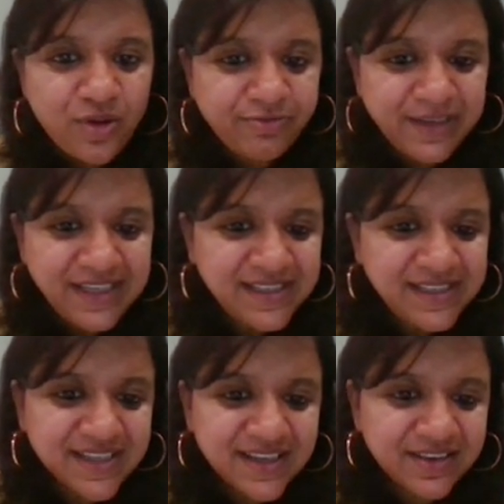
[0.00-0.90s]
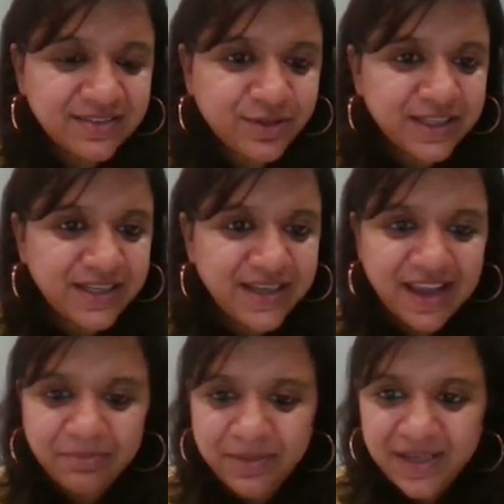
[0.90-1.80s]
please, for the
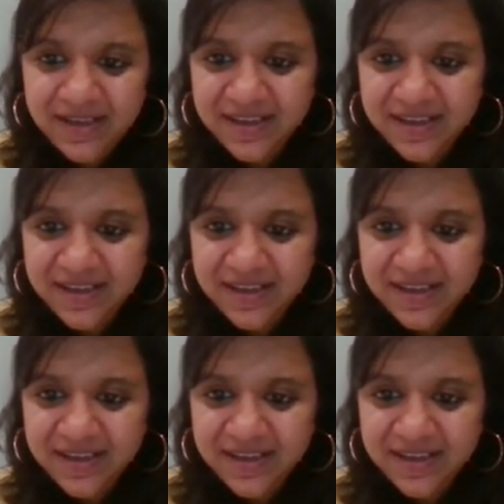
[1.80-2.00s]
time being?